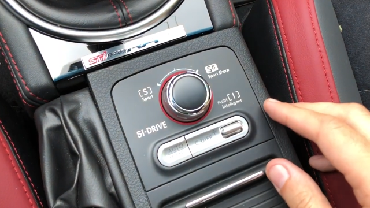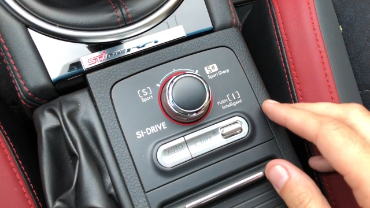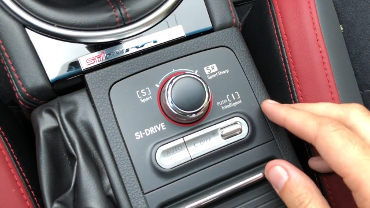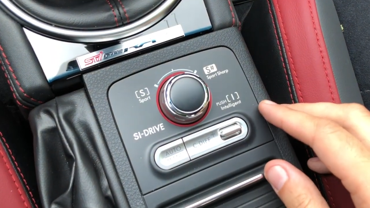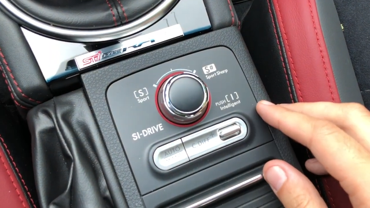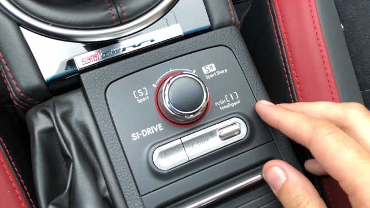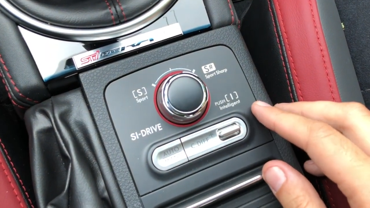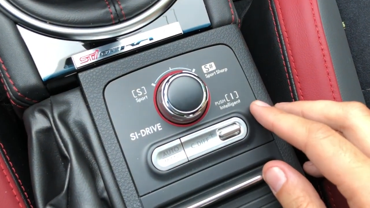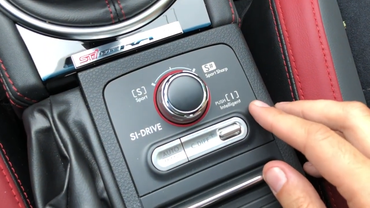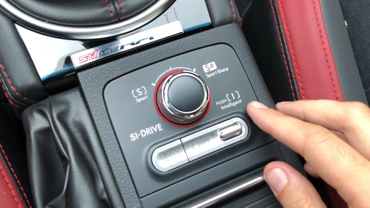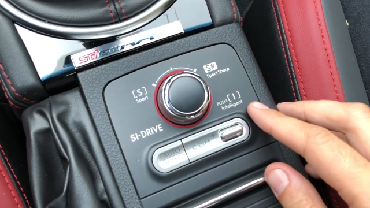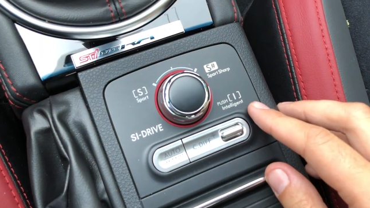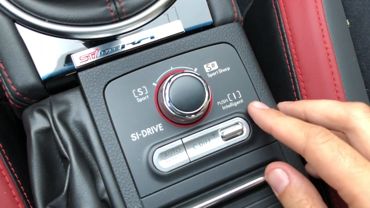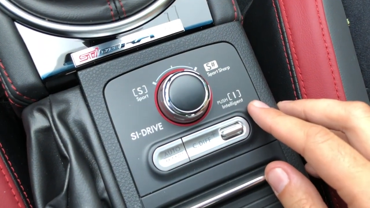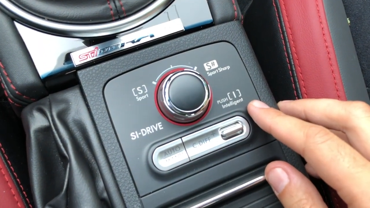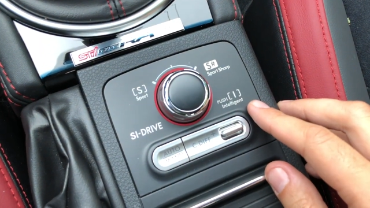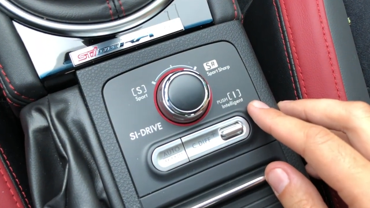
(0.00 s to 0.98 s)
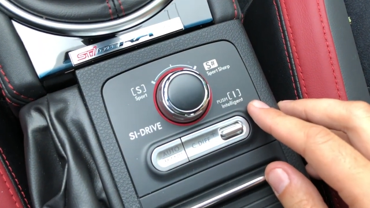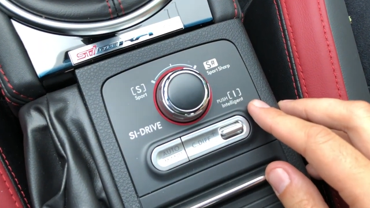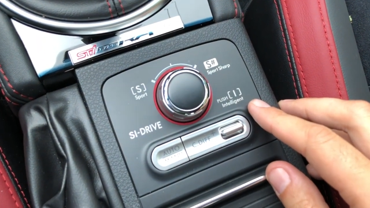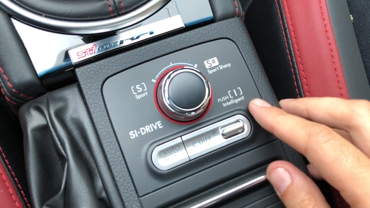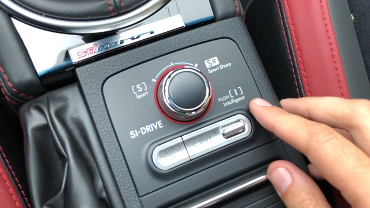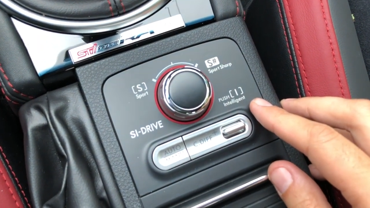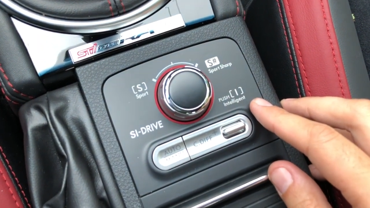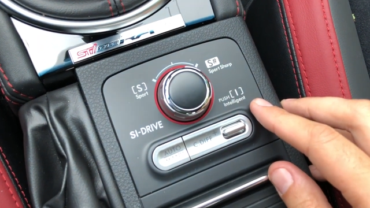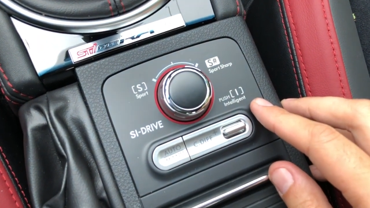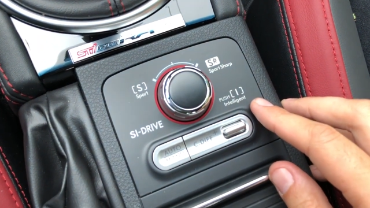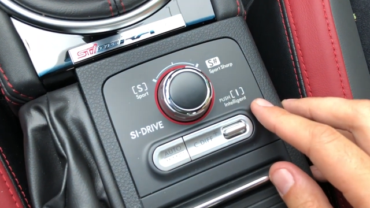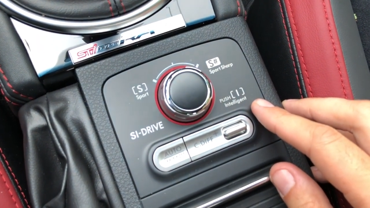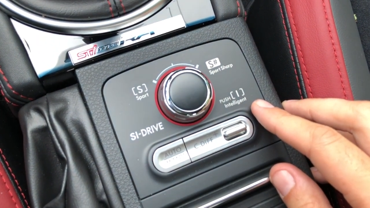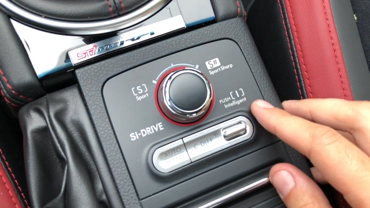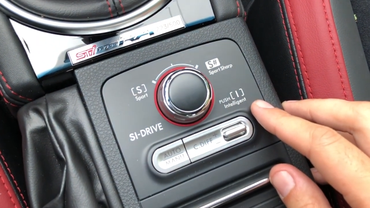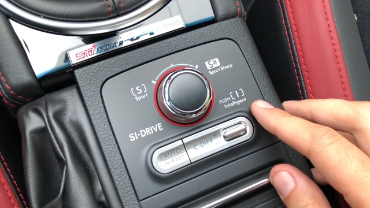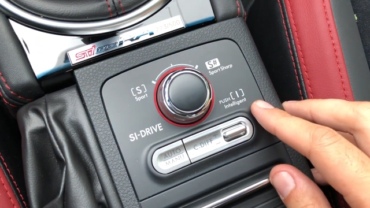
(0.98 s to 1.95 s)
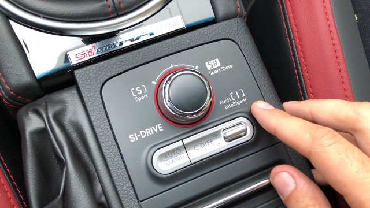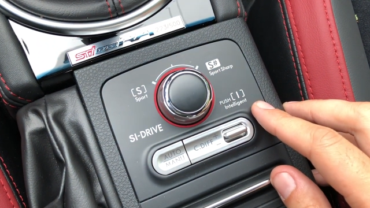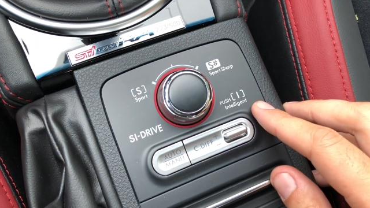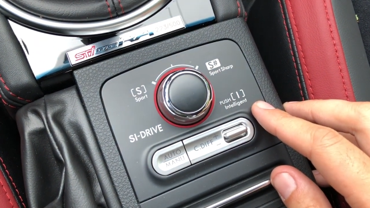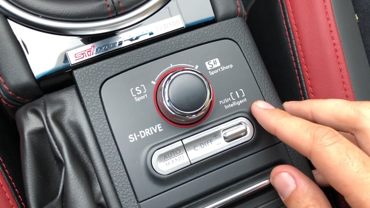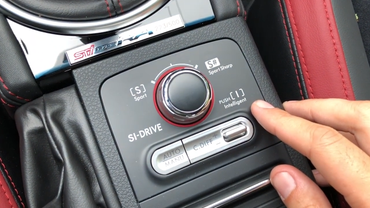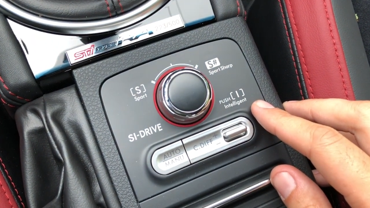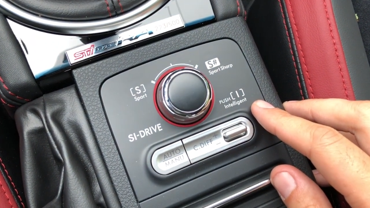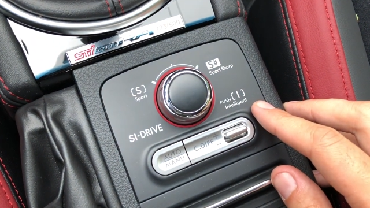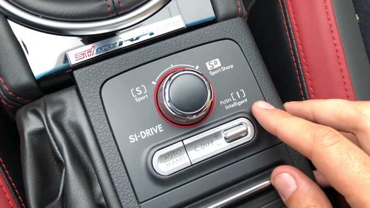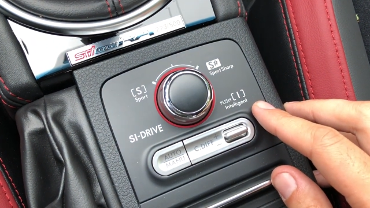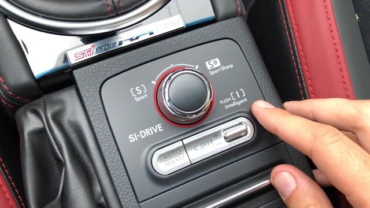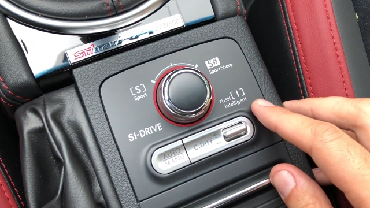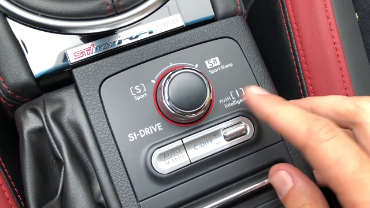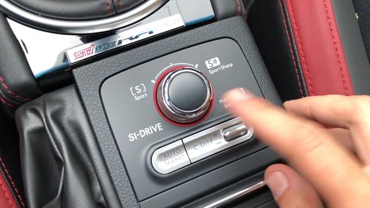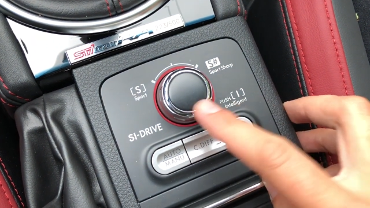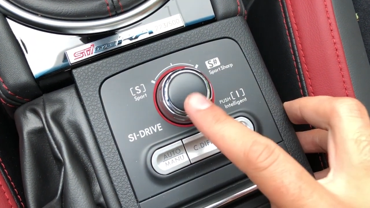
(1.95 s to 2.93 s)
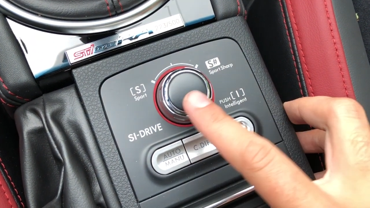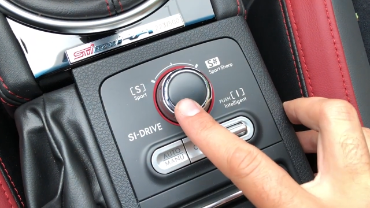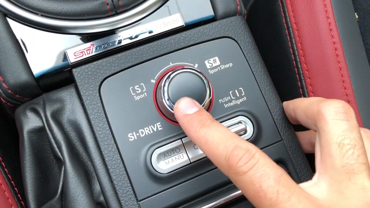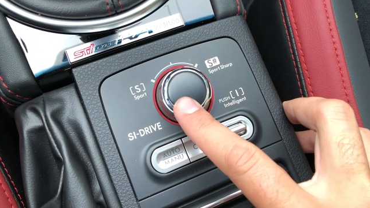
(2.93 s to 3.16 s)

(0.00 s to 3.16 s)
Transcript: No face is visible, so there are no lips to read.